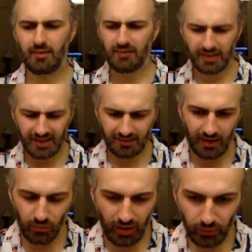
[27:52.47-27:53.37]
forgot.
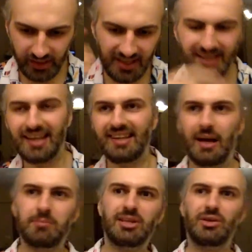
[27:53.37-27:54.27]
I was singing
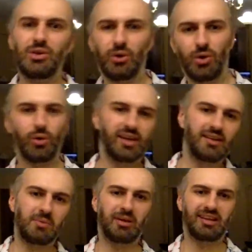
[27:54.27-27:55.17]
something, you know, going in
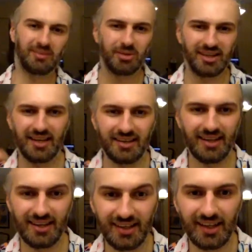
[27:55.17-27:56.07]
the basement and
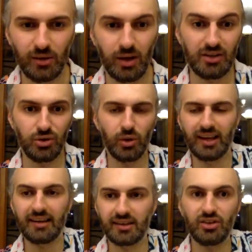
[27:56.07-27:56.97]
singing while she was
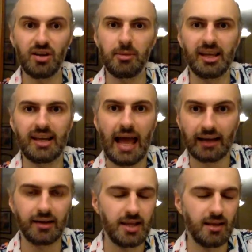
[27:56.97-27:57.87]
like screaming in
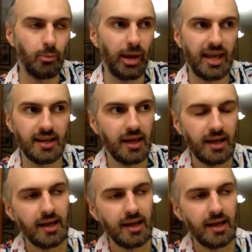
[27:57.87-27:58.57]
agony, in pain.